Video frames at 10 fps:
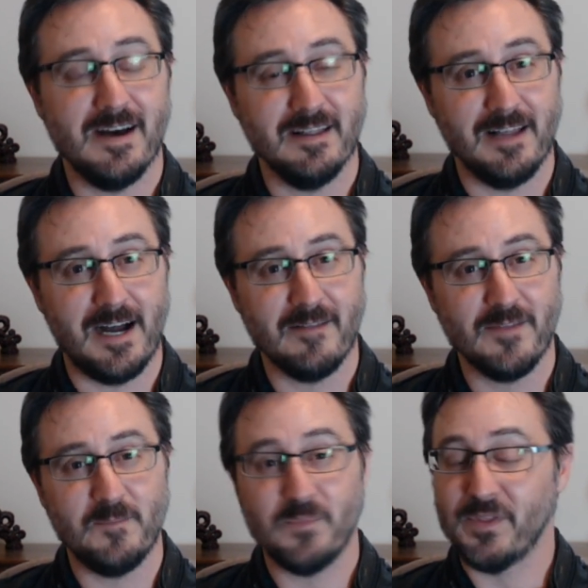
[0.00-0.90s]
a lot of
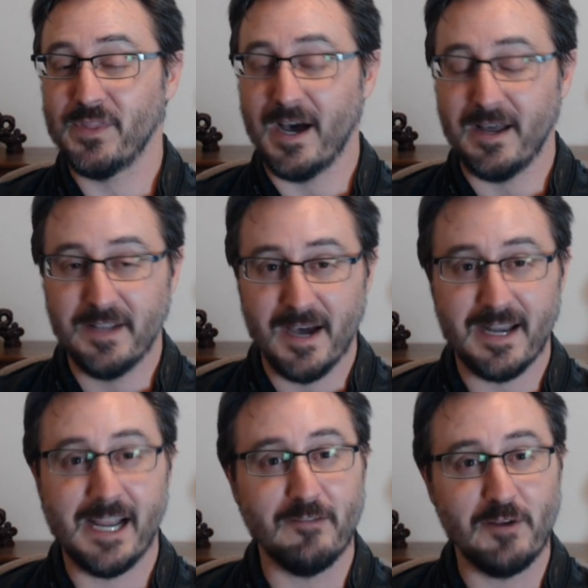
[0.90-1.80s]
the not
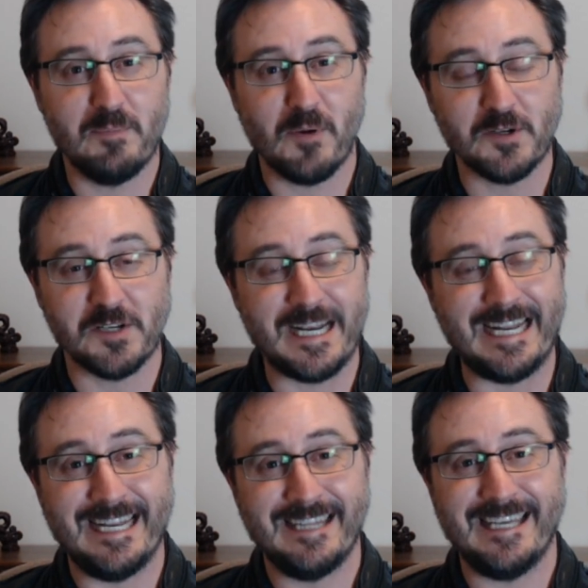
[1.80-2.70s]
not every person
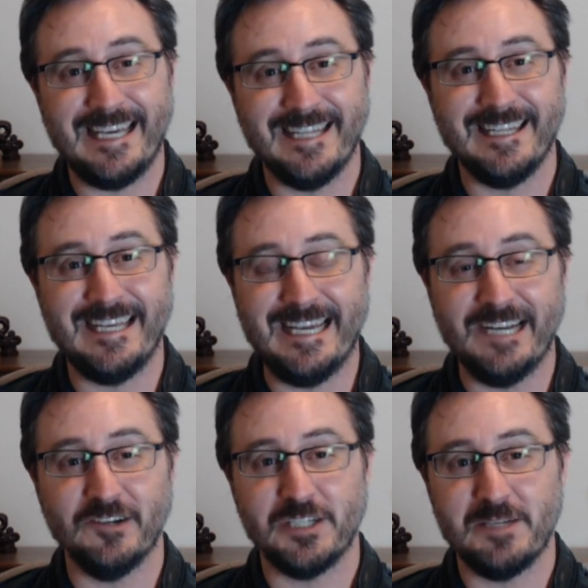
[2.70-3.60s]
in in the
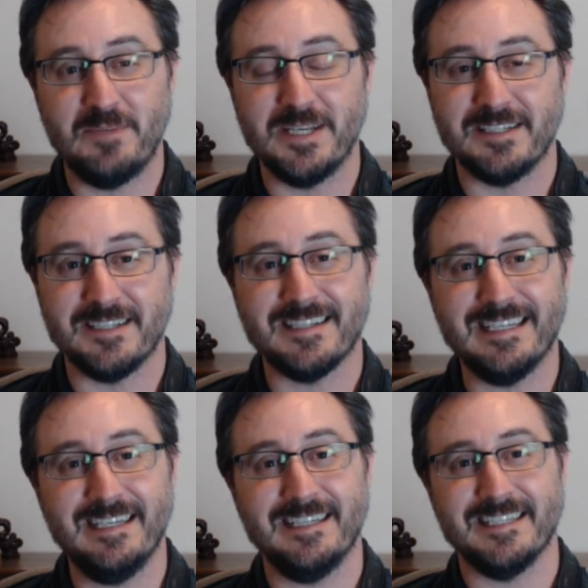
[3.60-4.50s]
energy business
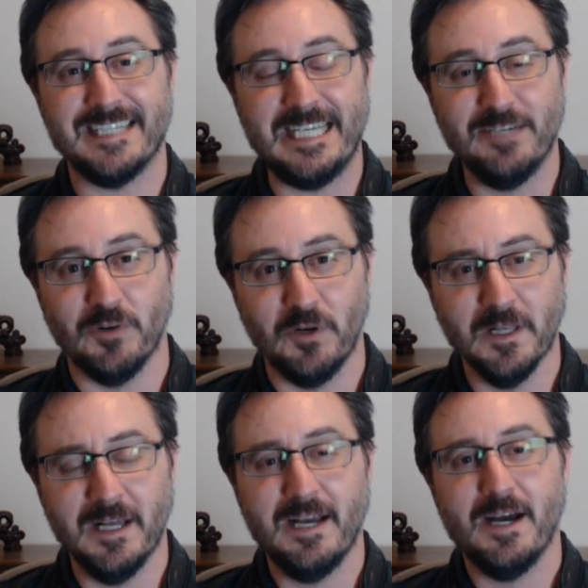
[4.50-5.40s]
is evil.